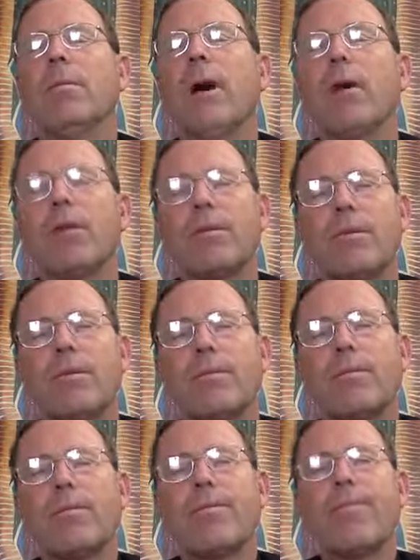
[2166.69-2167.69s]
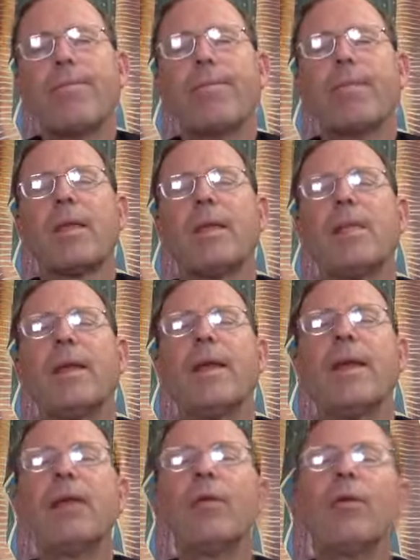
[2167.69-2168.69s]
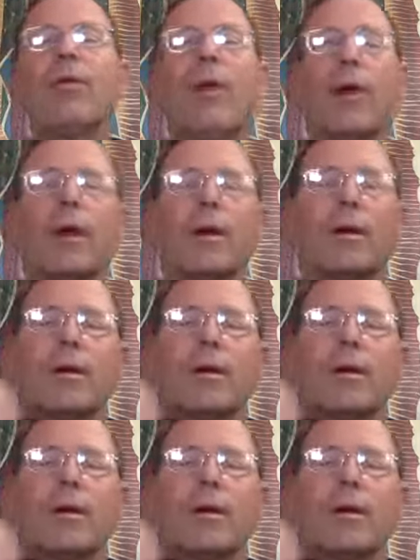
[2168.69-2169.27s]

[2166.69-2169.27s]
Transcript: martyred by the Iroquois.